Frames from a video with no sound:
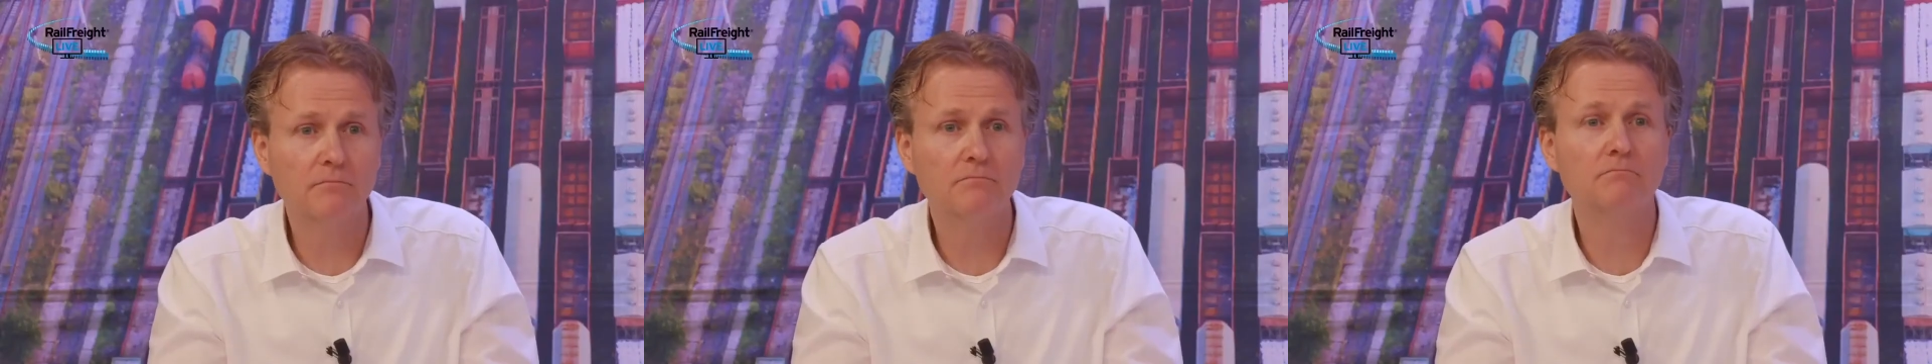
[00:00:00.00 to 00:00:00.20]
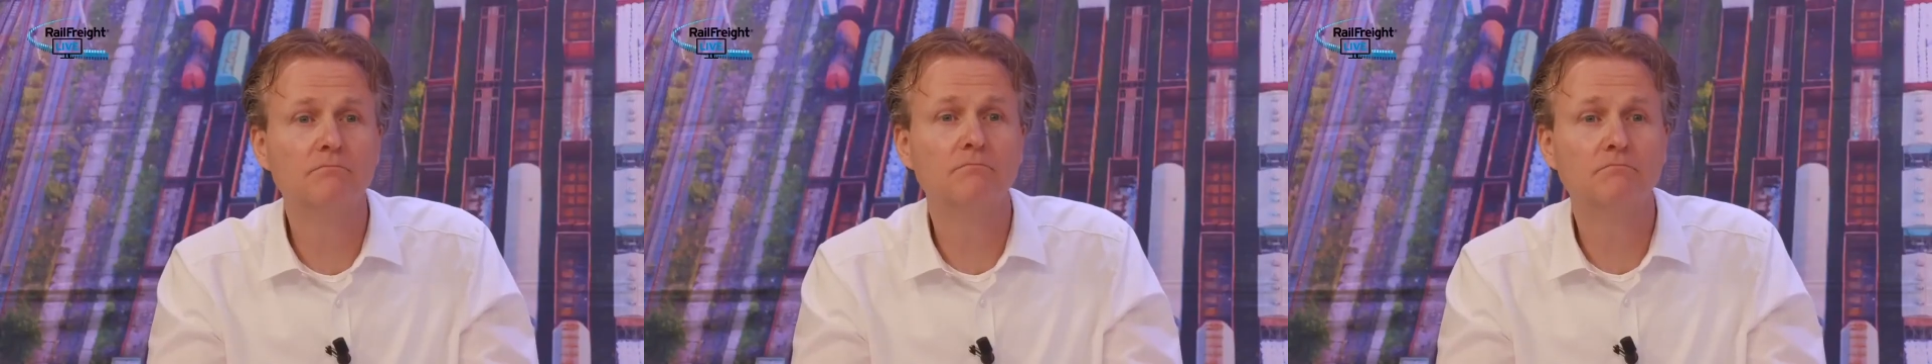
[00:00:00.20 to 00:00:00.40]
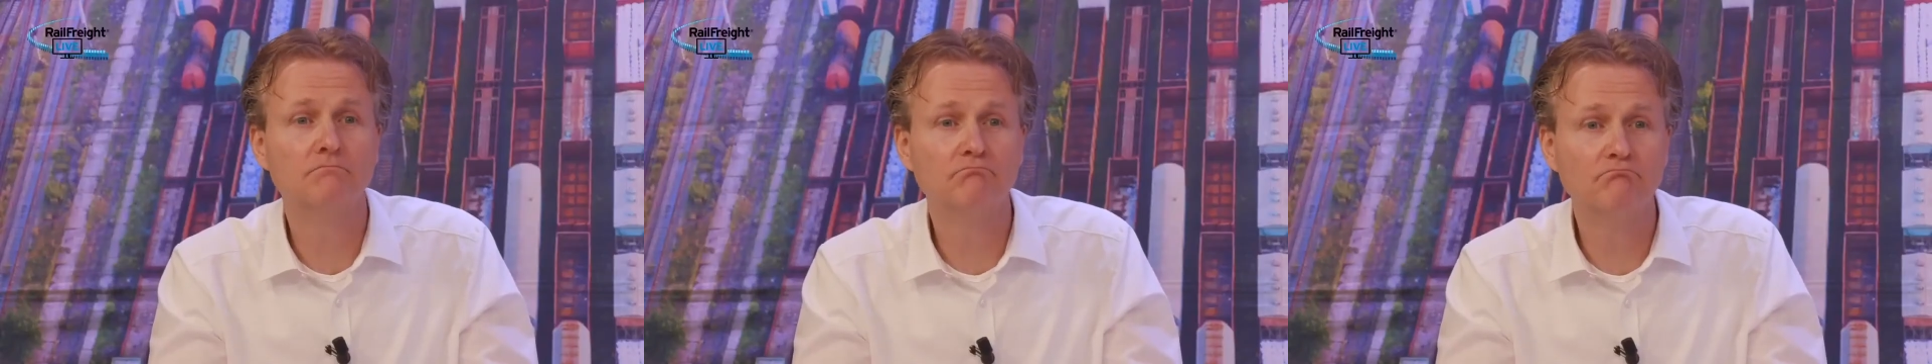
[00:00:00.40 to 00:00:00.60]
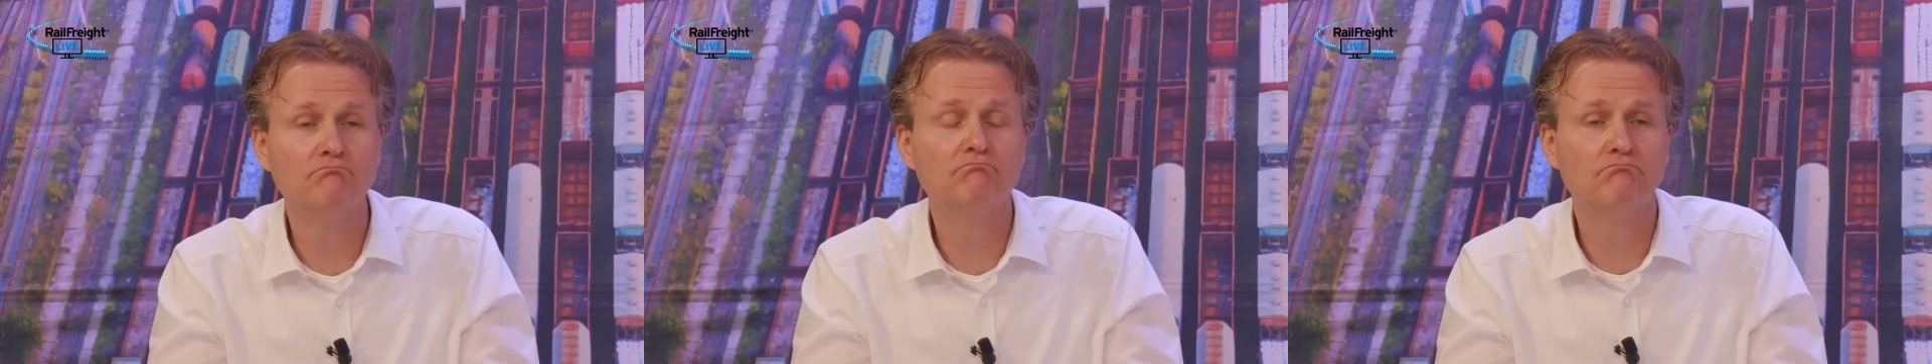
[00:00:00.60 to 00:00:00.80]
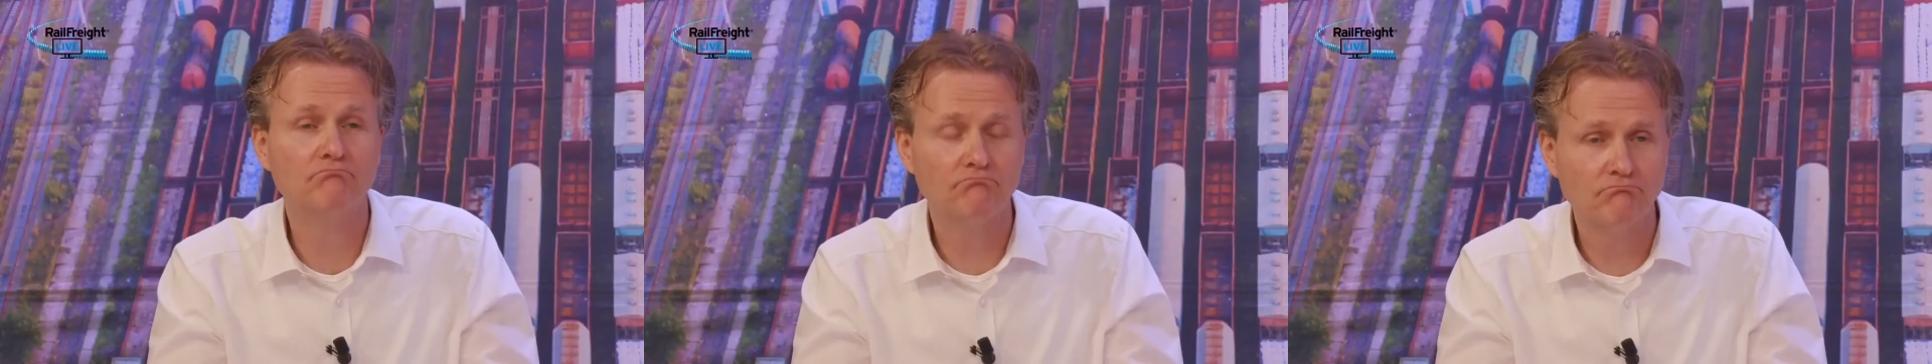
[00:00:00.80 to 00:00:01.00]
Really?
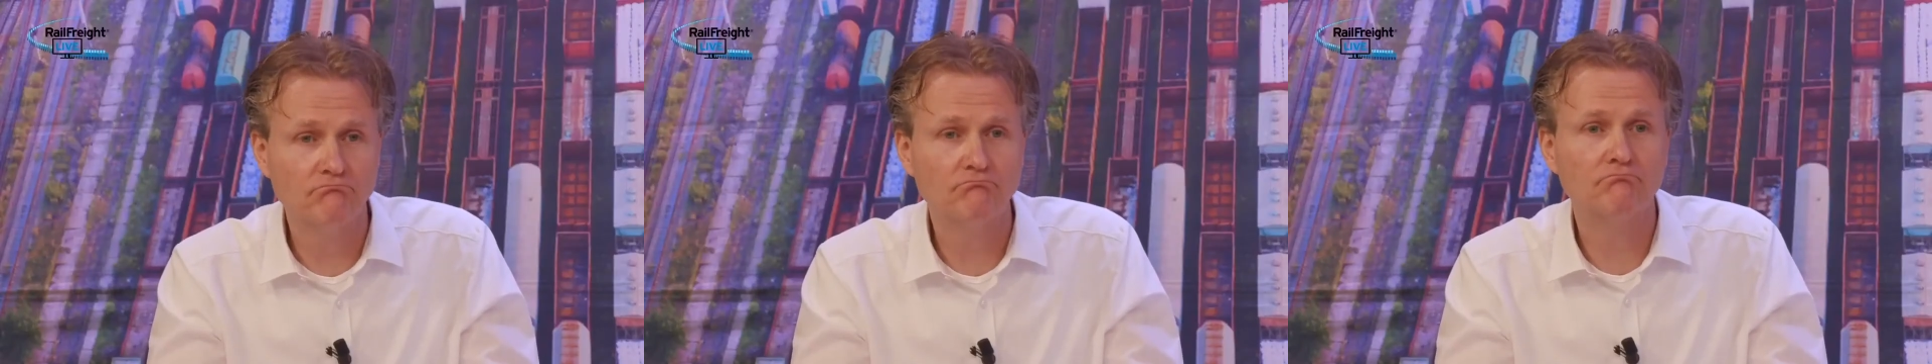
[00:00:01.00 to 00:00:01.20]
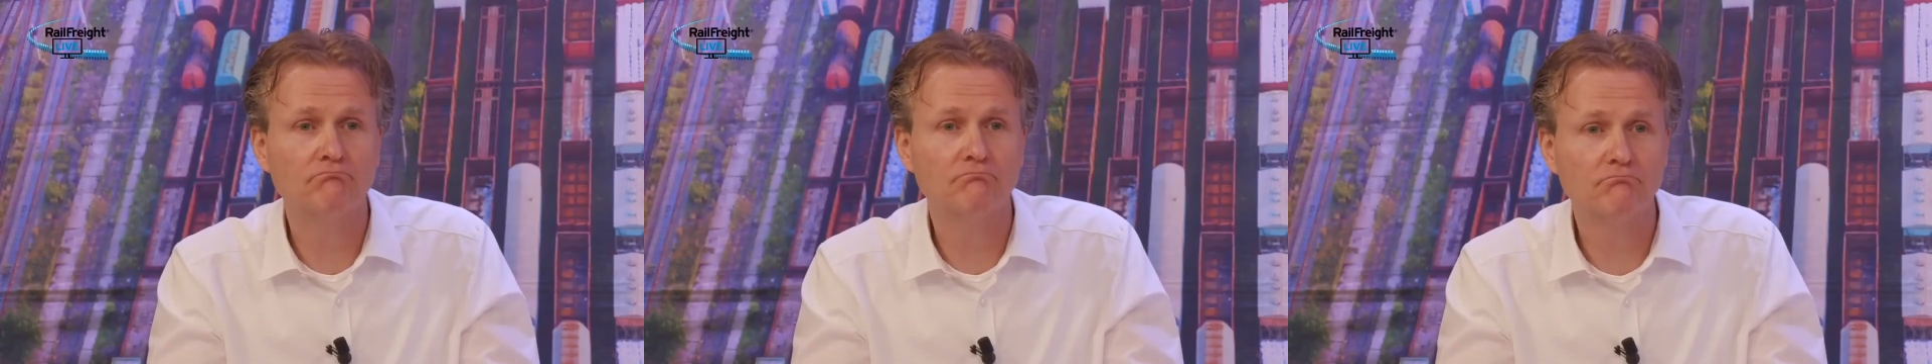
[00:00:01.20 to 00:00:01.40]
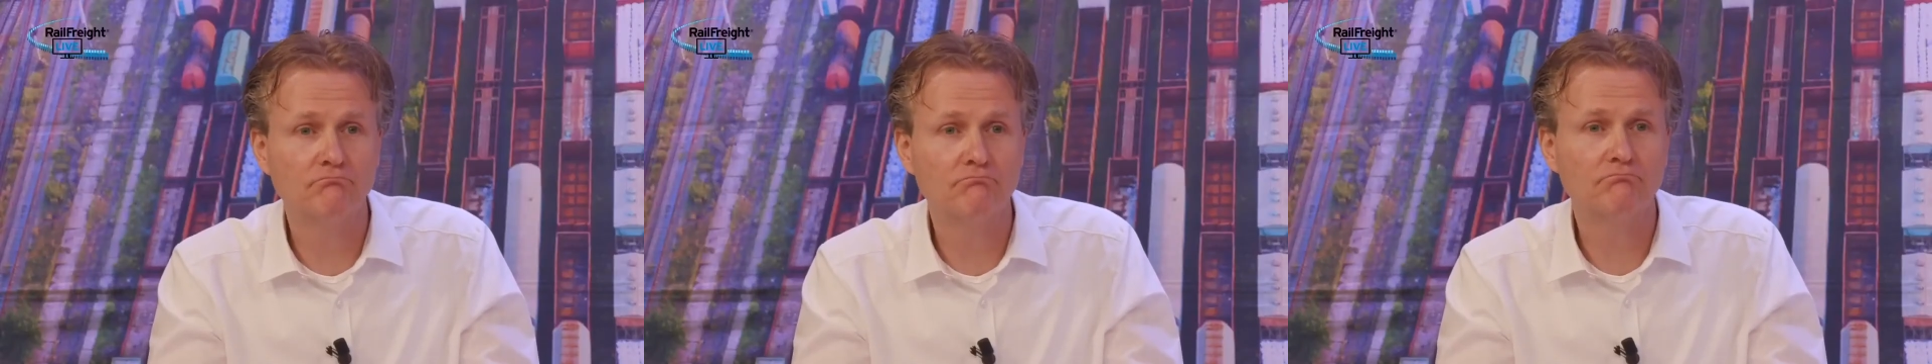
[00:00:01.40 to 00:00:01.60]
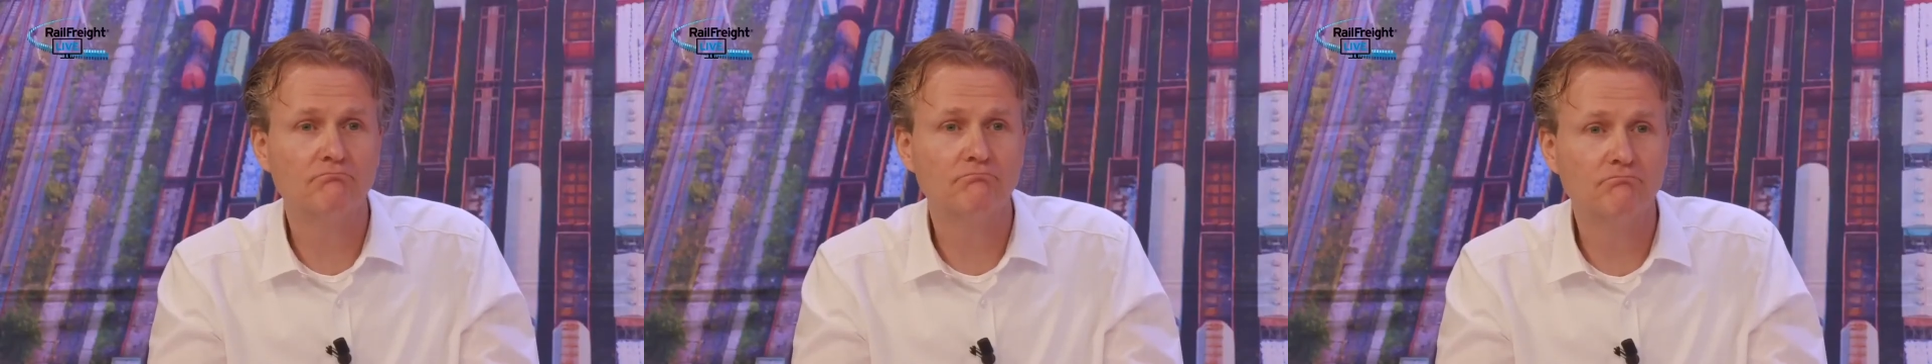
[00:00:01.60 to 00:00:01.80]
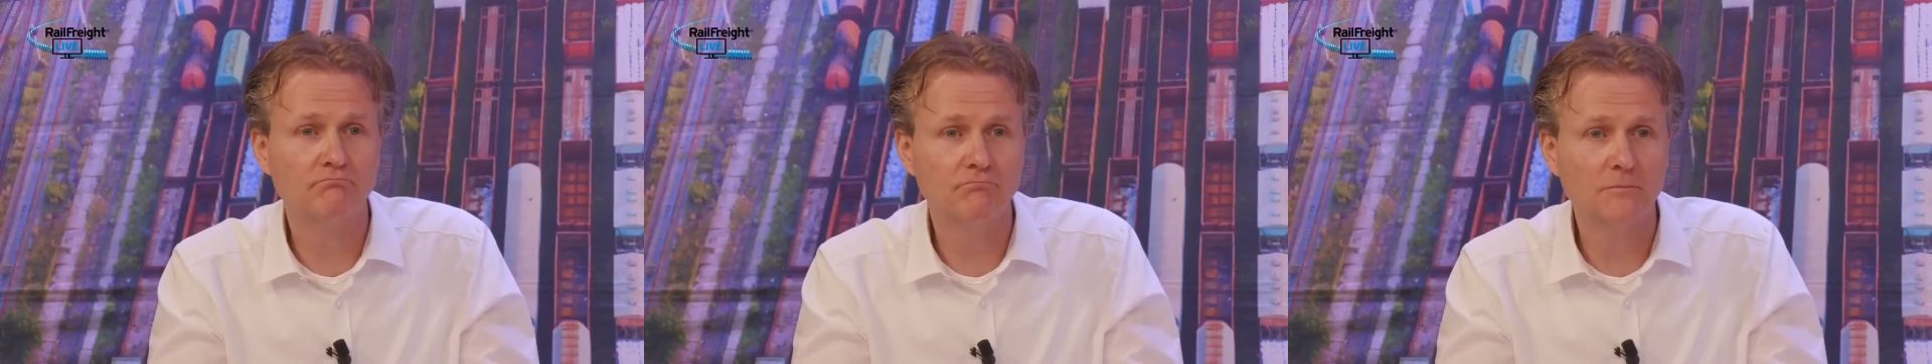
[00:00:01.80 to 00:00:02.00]
And which place to Poland?